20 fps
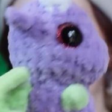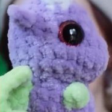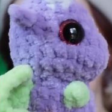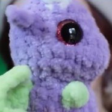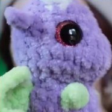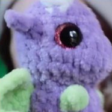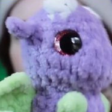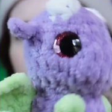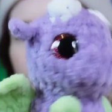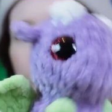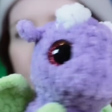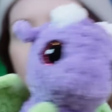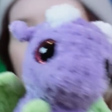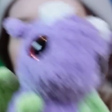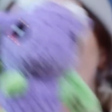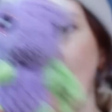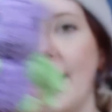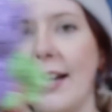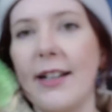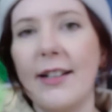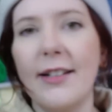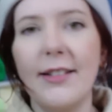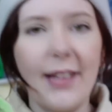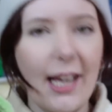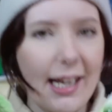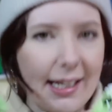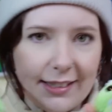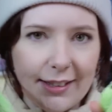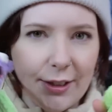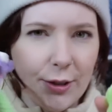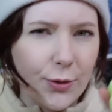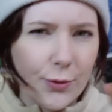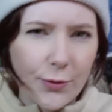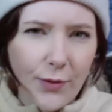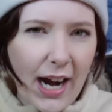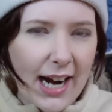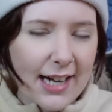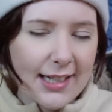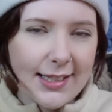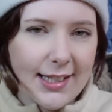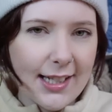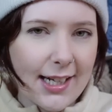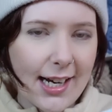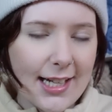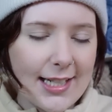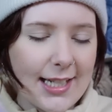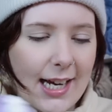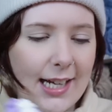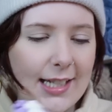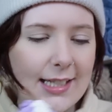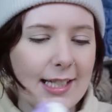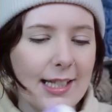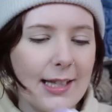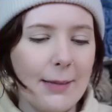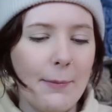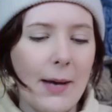sitting on my like little racks that I take to the